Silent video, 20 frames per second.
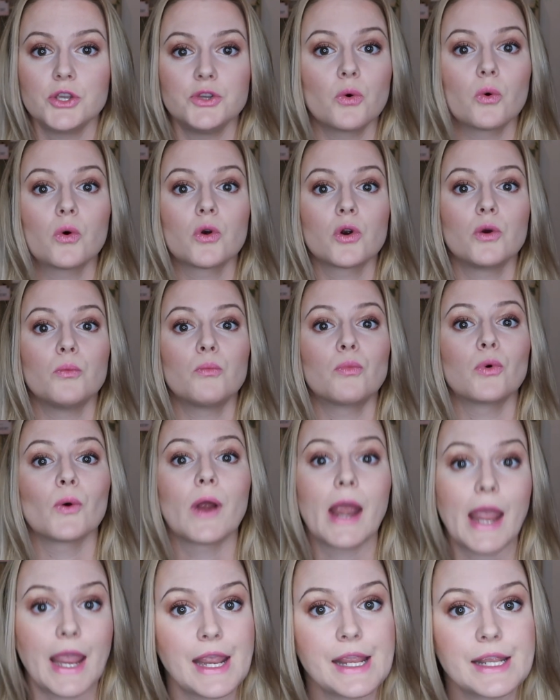Your
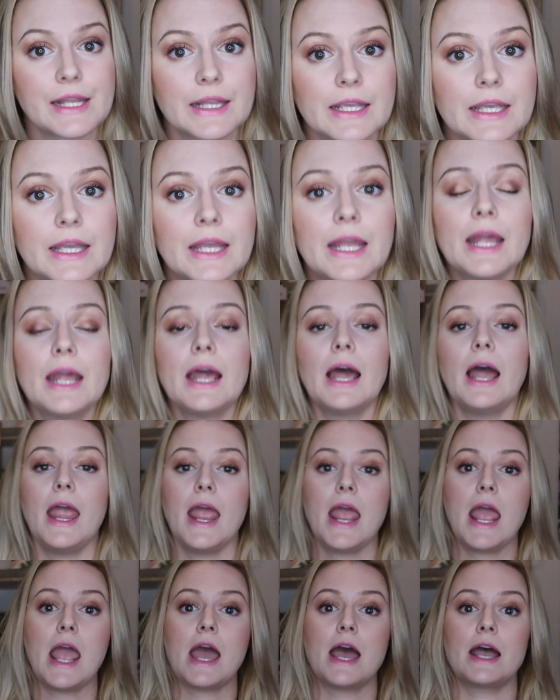Brain.
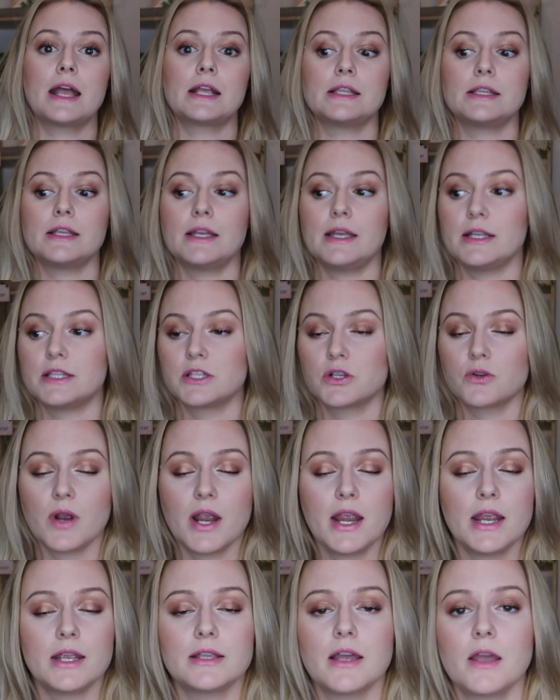And it's
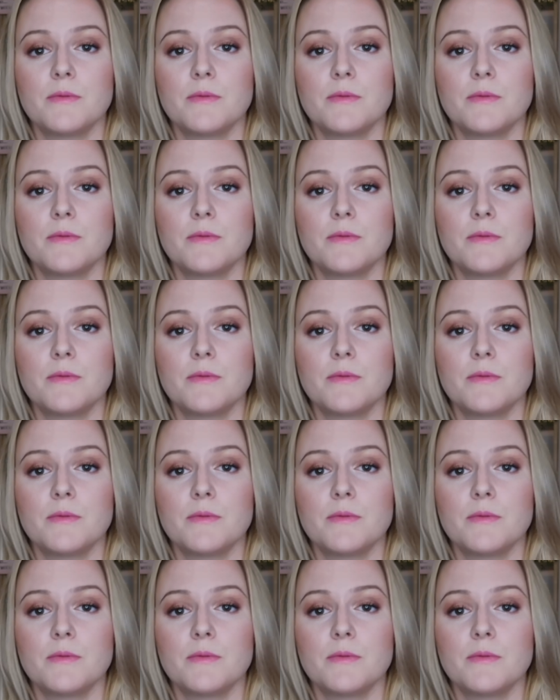great.